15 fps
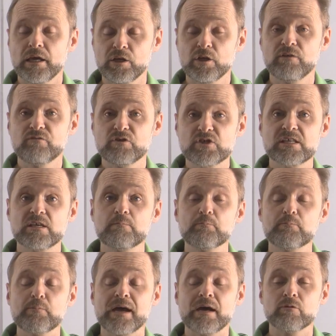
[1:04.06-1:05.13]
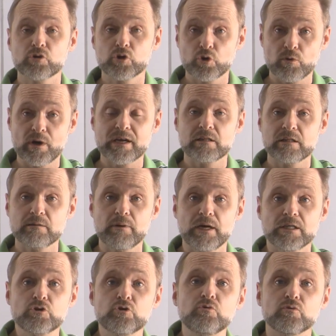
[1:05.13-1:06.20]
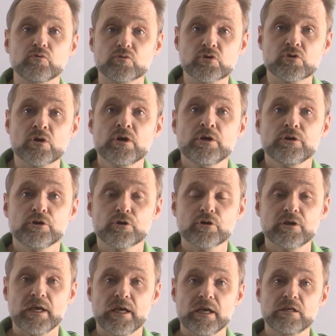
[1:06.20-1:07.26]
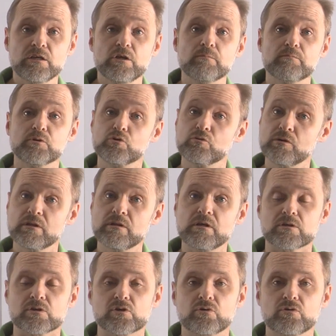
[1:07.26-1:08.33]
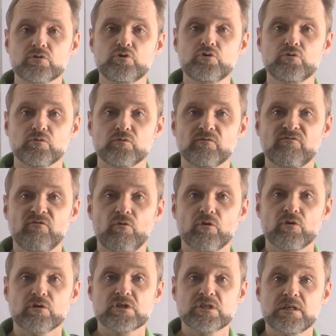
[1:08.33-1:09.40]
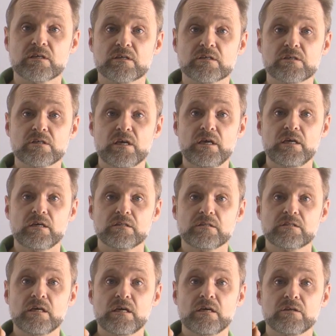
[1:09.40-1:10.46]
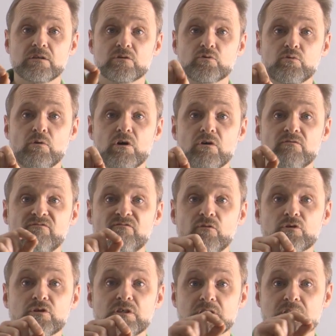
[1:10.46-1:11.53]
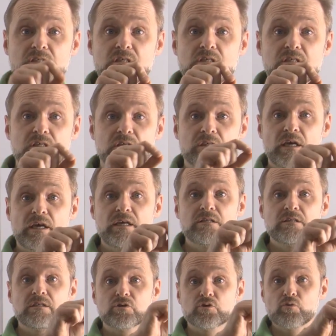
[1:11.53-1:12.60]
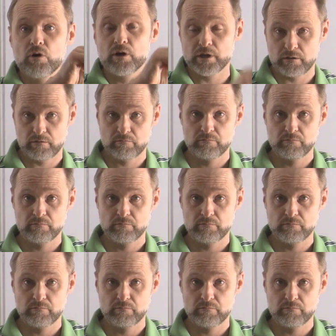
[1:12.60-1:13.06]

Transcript: And if you skip count correctly by twos, you're going to end up doing this 2, 4, 6, 8, 10, 12, 14, 16, 18, 20.